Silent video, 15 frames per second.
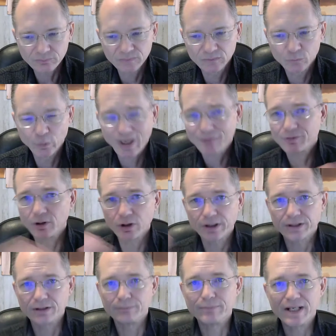We have to look
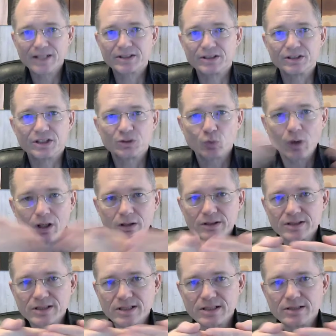at the message as well
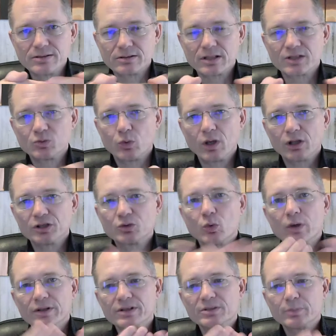as
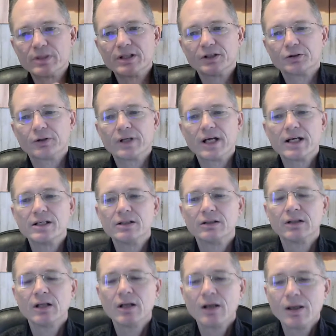what is being created,
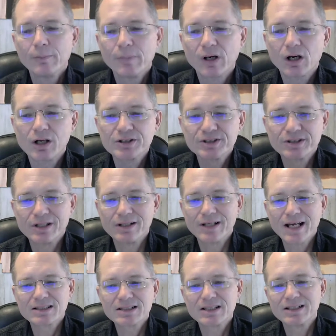because the
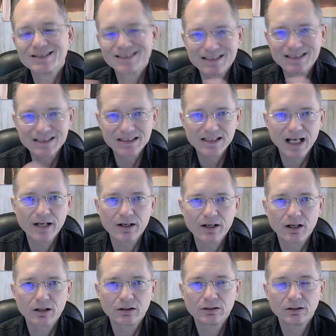next thing is
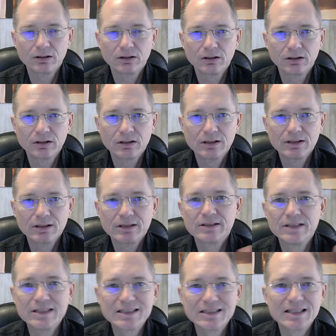desire.
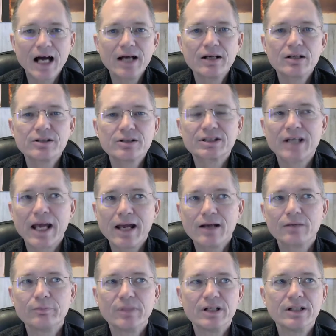Desires
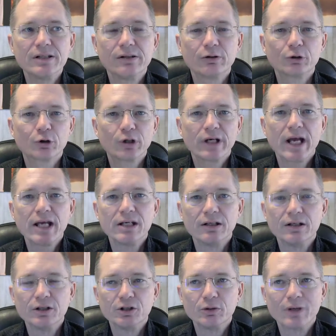can be
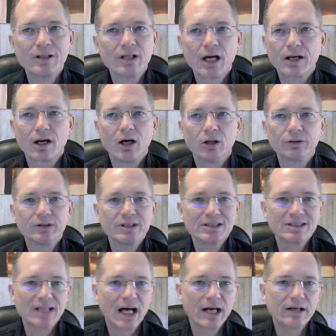created in you, and not all
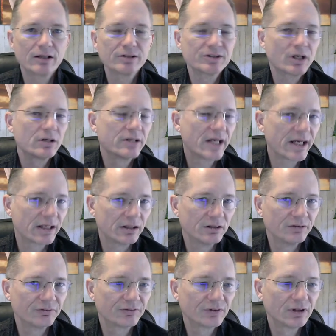desires are
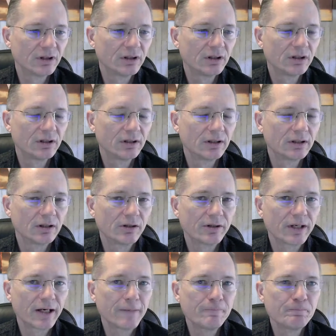negative.
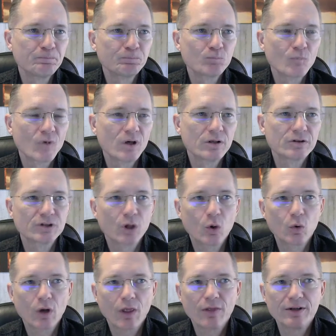Okay,
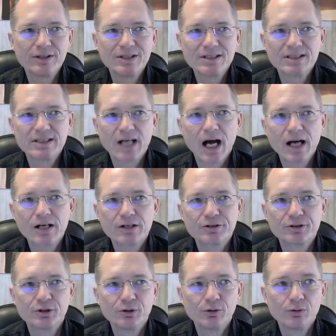so the desire
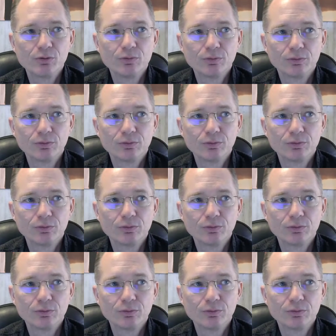to